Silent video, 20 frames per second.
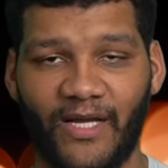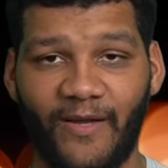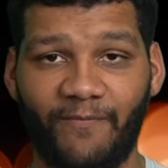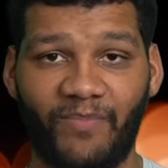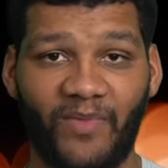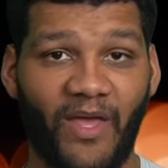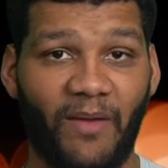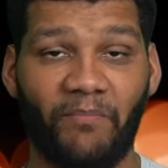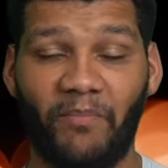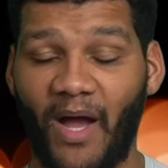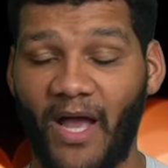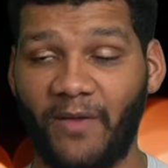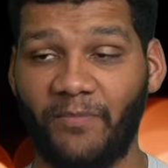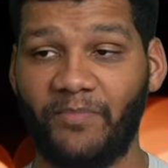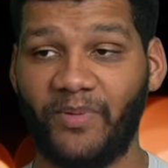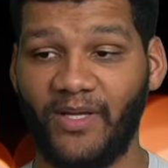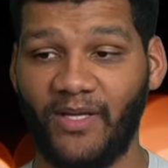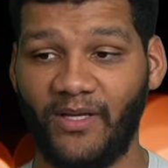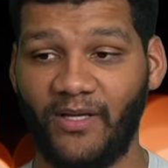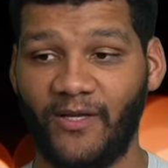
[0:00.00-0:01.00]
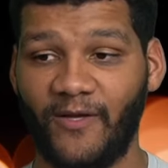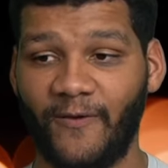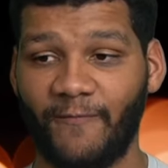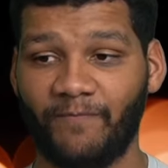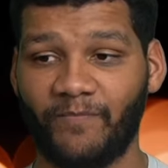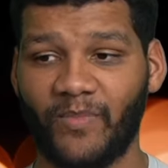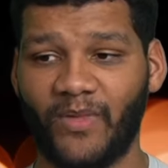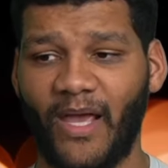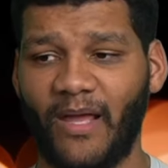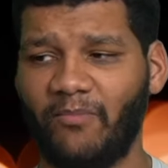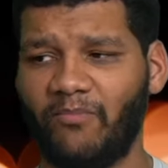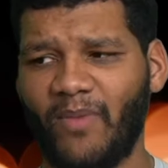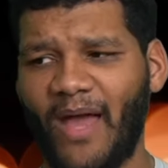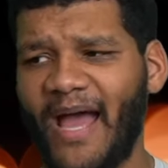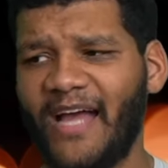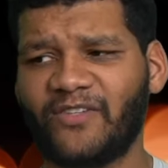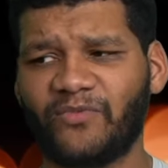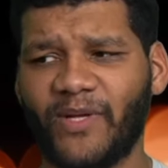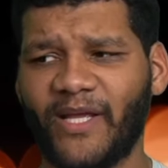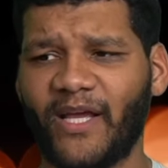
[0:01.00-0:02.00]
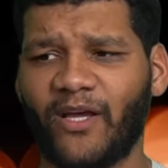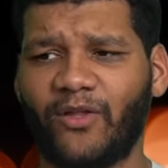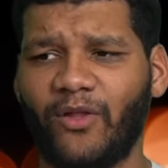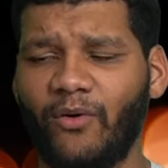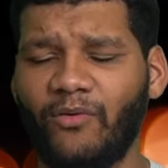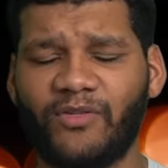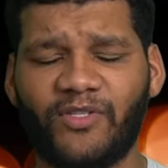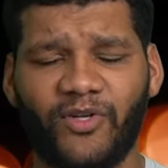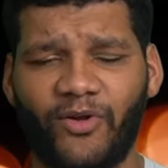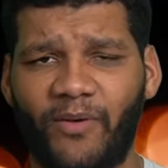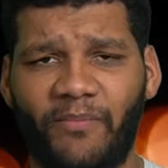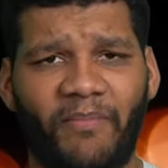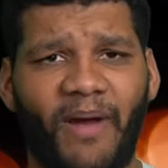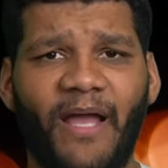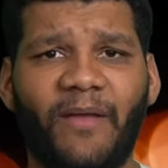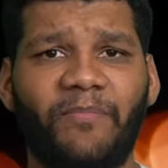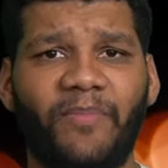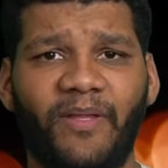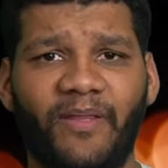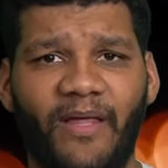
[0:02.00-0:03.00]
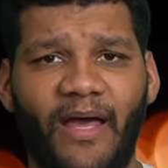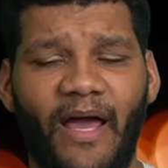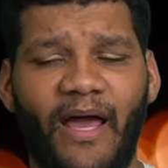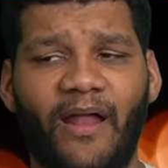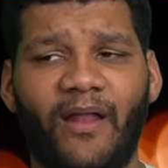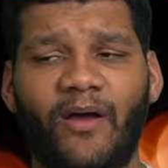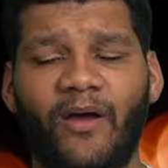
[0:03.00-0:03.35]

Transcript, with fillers: It might be, and as we get closer, it might be that.